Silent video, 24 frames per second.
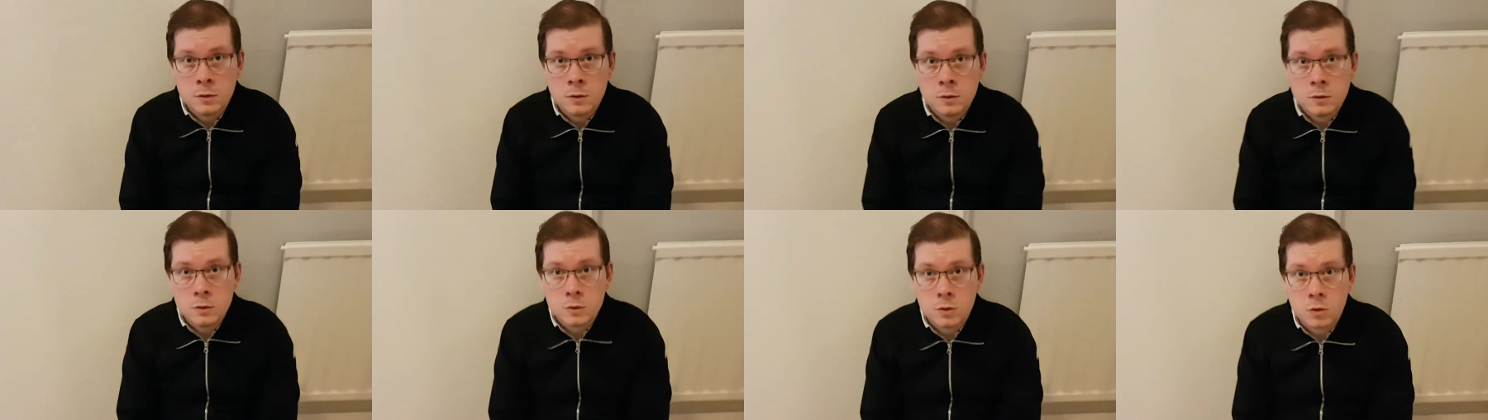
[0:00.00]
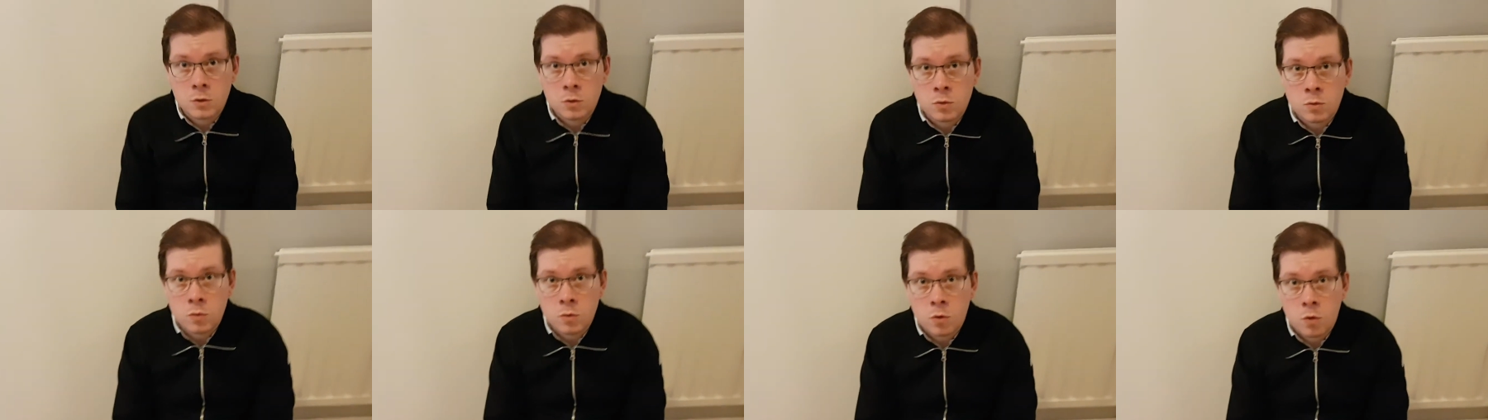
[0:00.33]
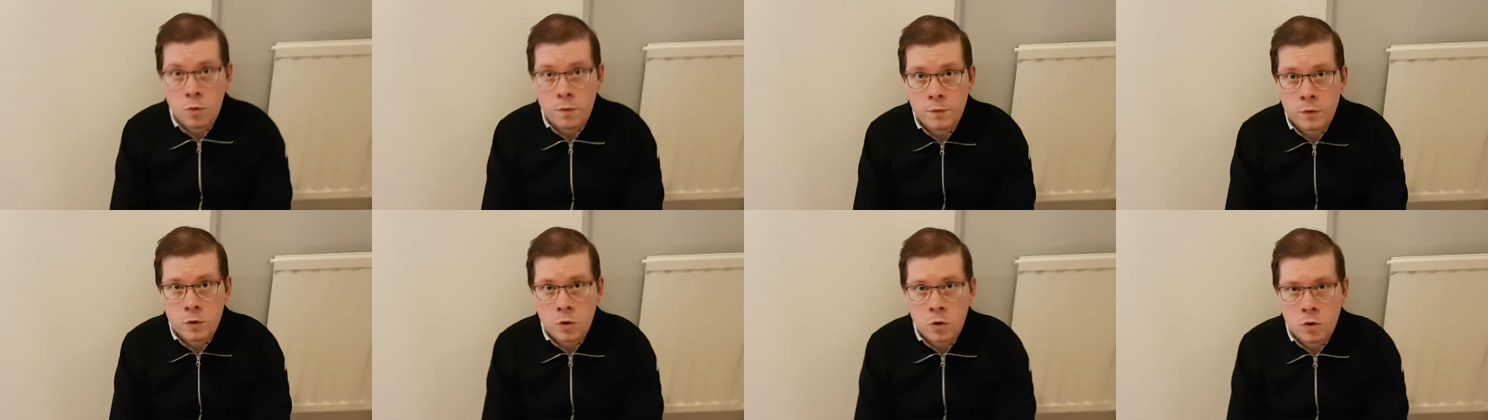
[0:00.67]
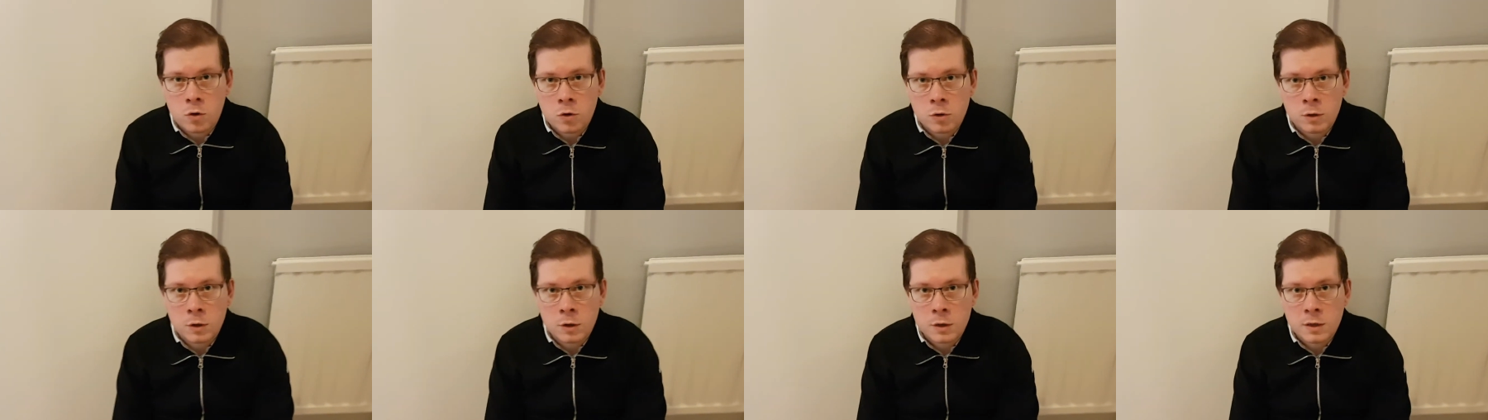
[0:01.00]
So
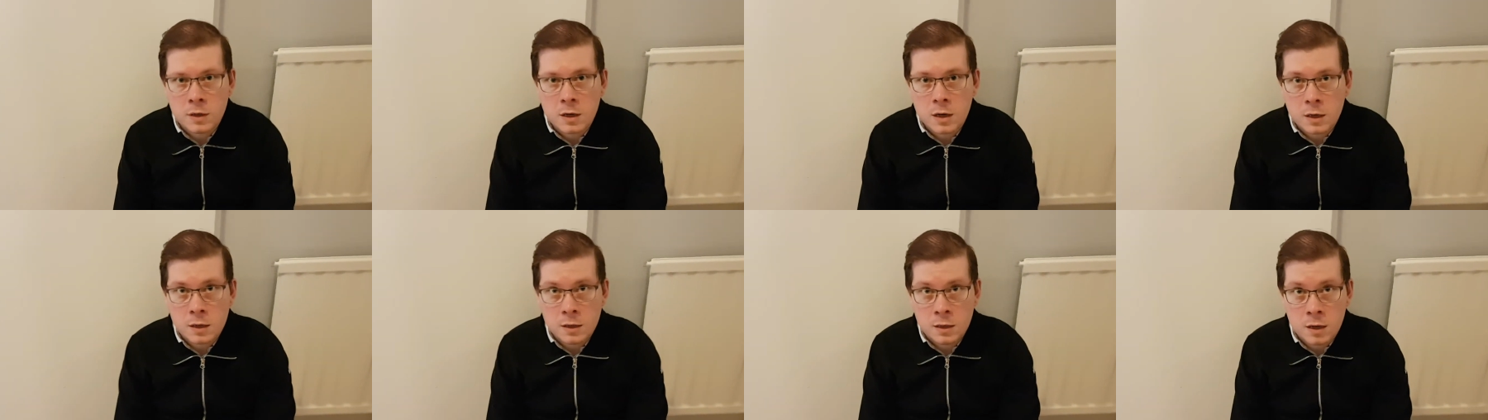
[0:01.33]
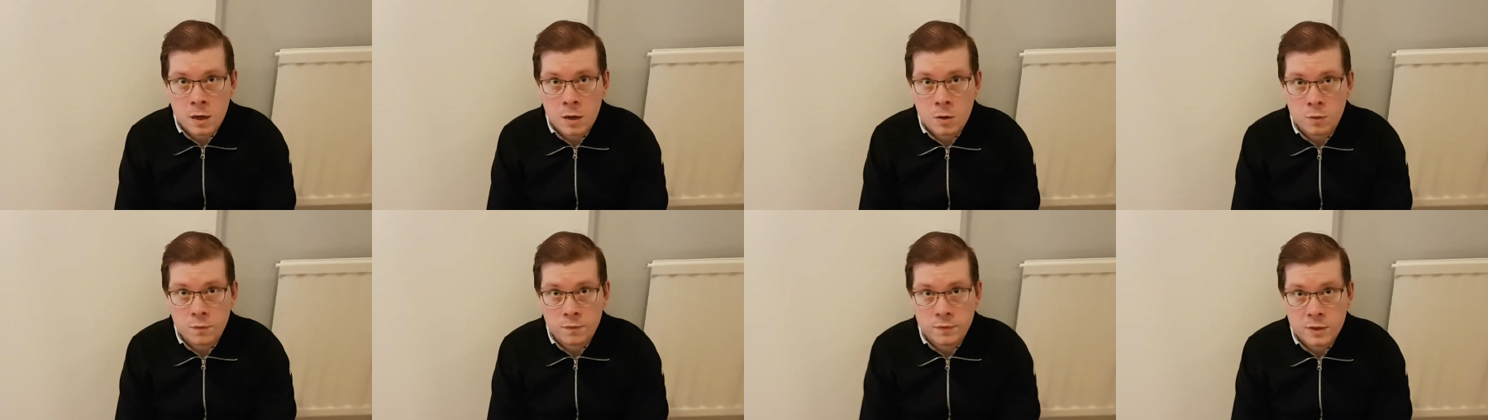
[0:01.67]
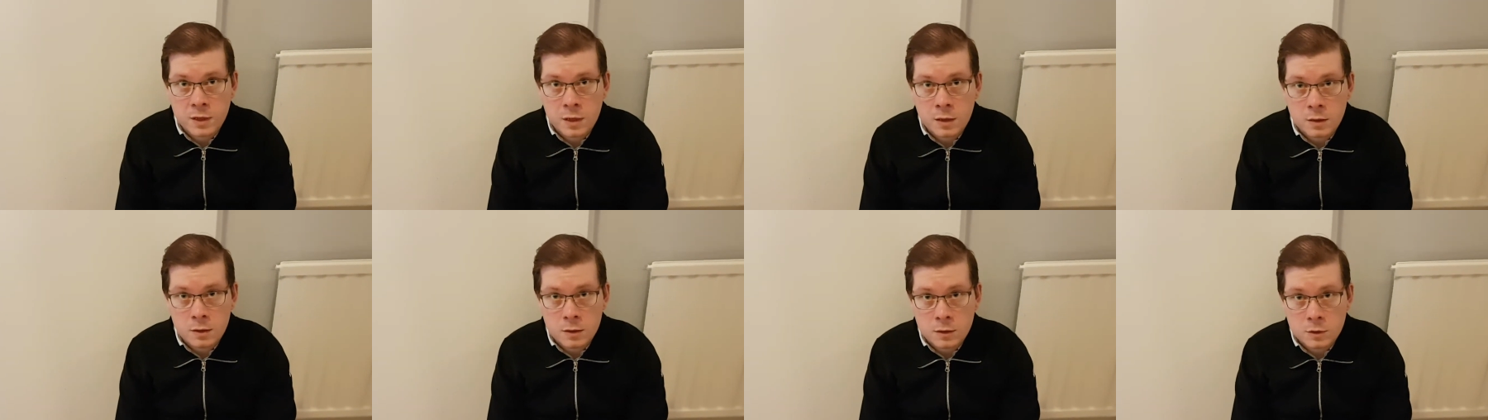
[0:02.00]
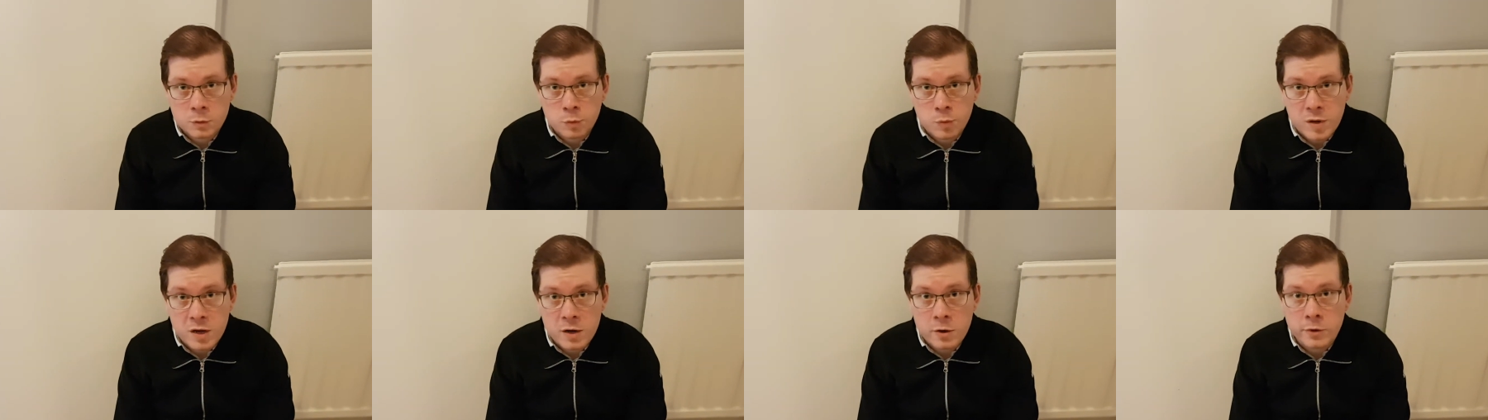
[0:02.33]
overall a 9 out of 10
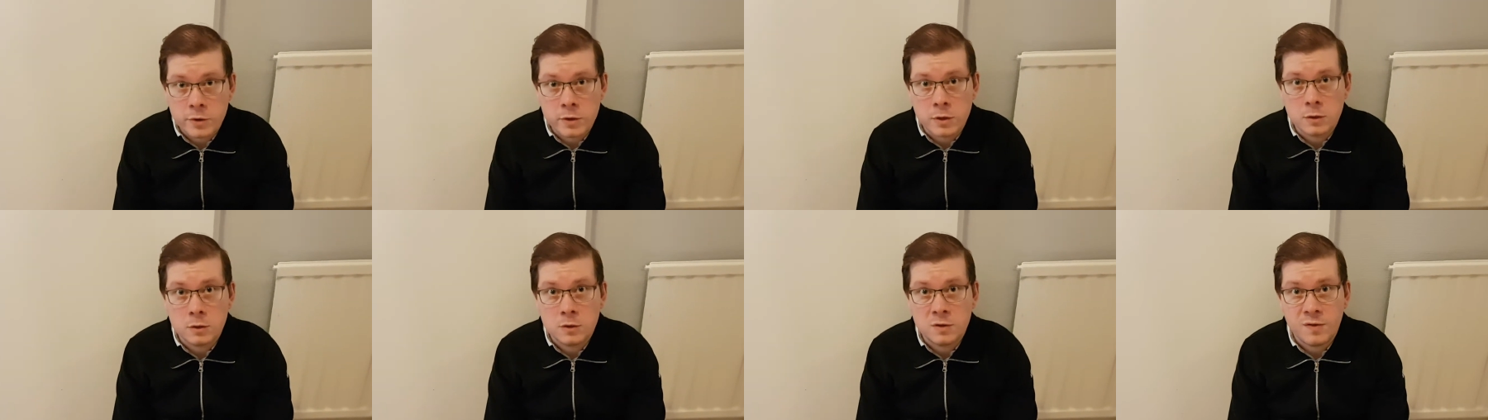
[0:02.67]
experience,